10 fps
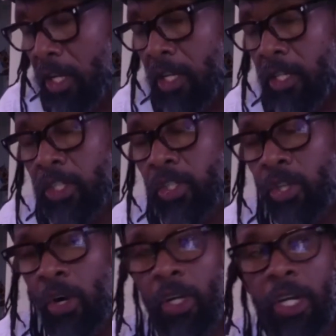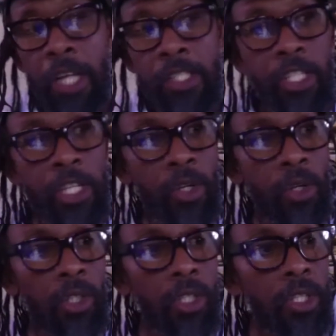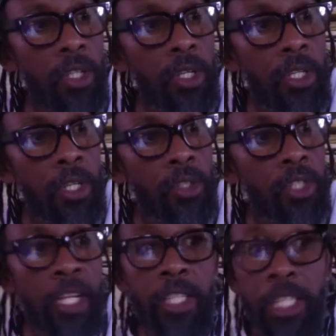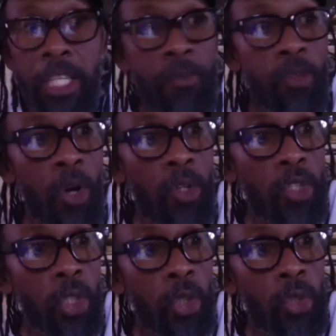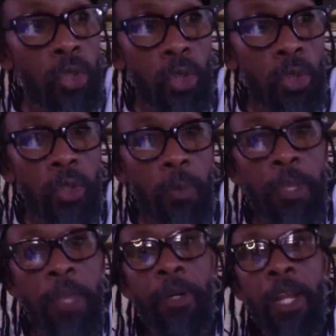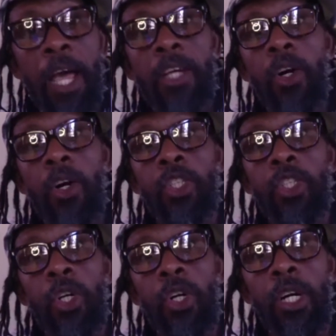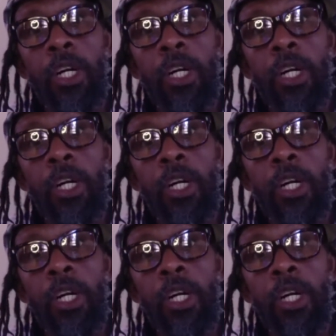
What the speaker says: the struggle continue, you know, till it came down to people like Kojo